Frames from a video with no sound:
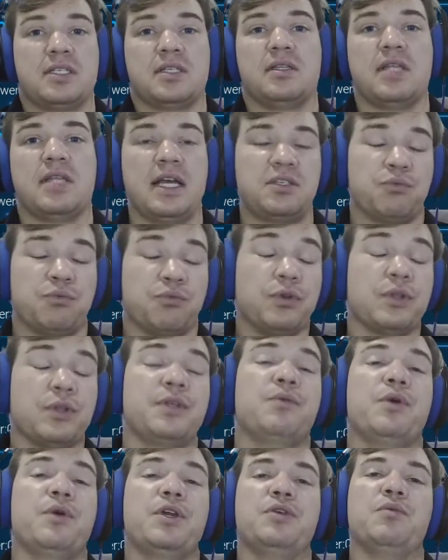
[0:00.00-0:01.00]
that's really
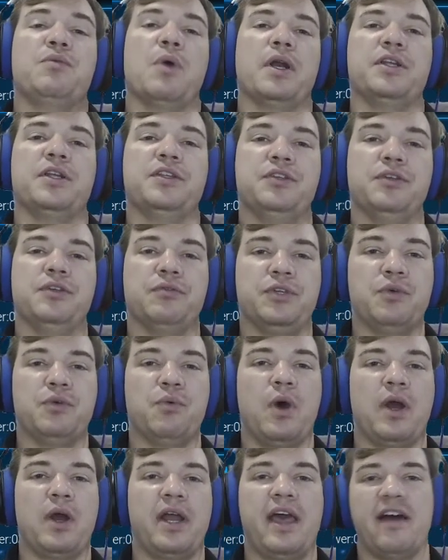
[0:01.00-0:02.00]
what you want to do. You
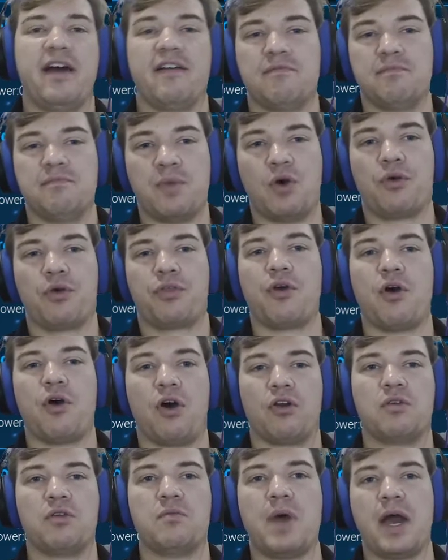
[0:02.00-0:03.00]
want to have both
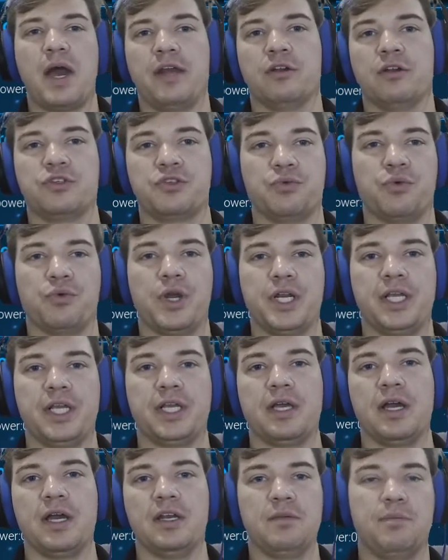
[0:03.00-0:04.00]
auto miners running
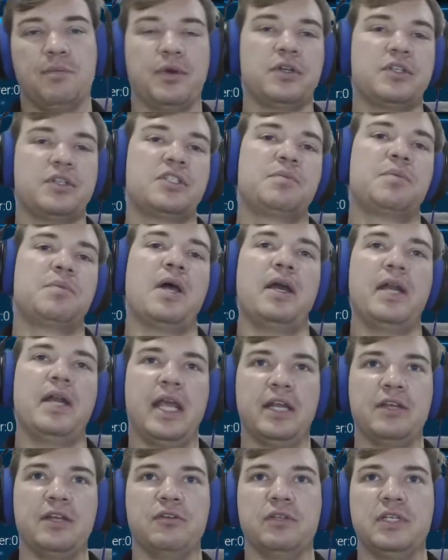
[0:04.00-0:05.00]
on your purchase plot
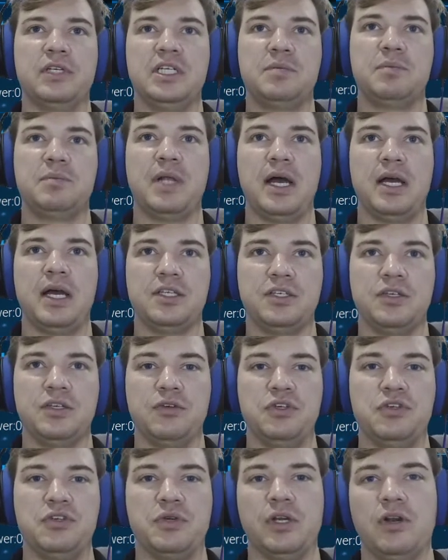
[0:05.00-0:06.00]
and your lease plot, so
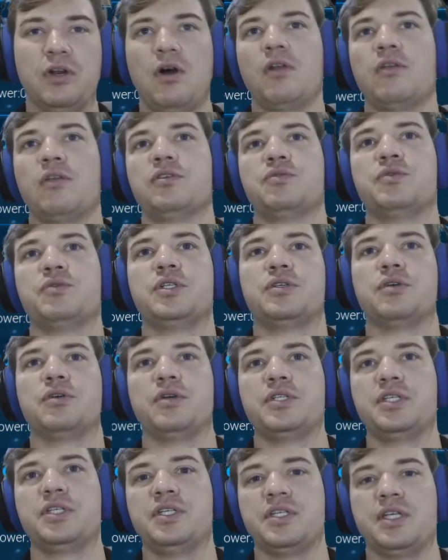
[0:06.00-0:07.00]
you get all those
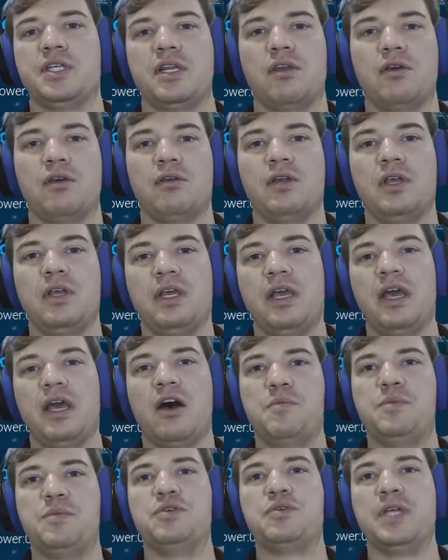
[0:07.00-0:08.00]
resources and you'll
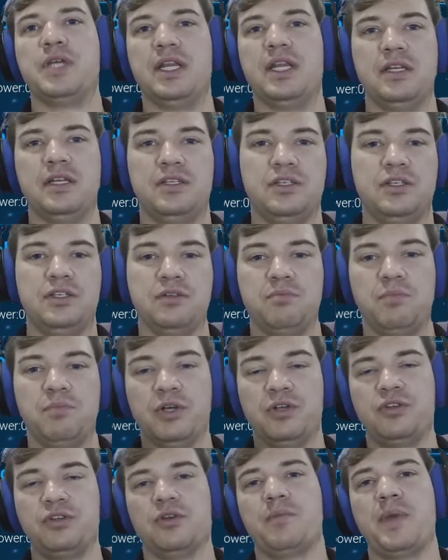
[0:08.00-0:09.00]
help you
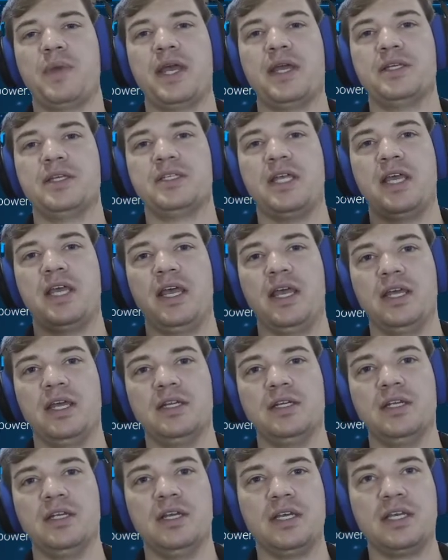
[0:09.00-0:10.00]
build your base
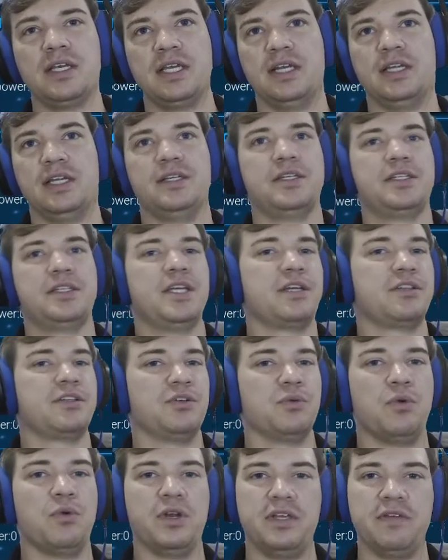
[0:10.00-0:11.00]
and get into Sector
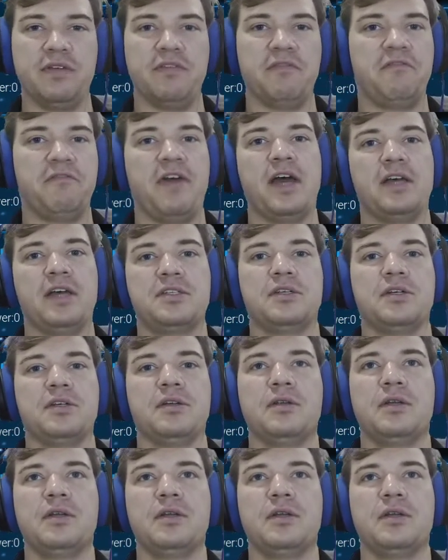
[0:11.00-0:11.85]
1 even faster.